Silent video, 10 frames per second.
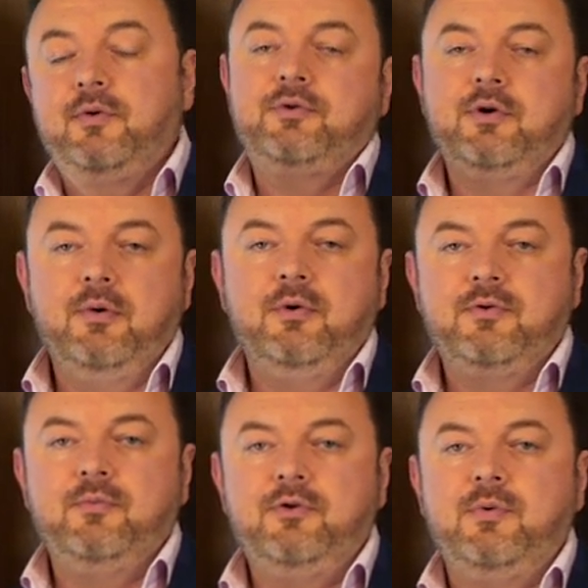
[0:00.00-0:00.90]
I'll show you
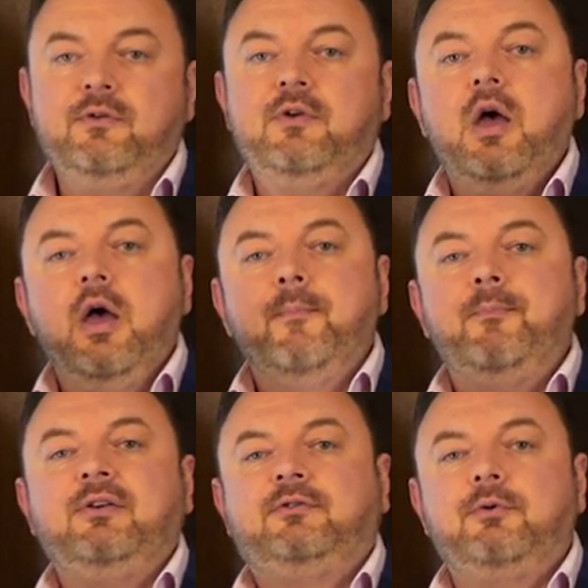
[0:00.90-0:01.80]
which ones.
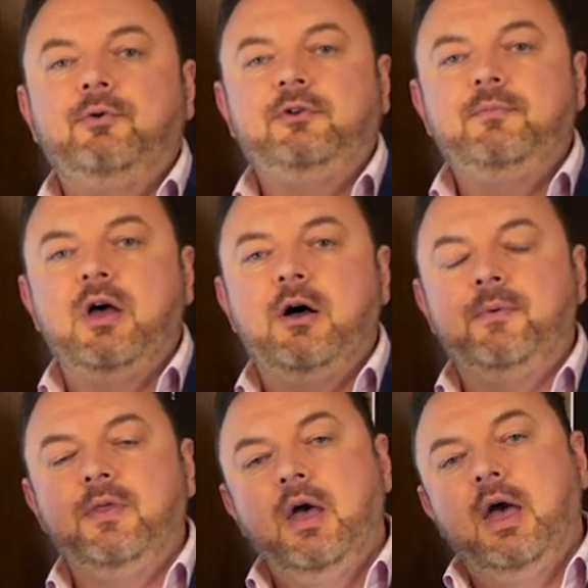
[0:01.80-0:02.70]
Best schools in
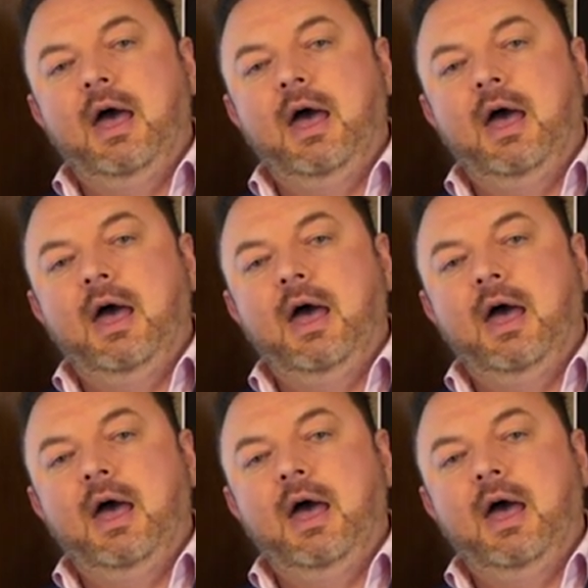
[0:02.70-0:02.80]
Melbourne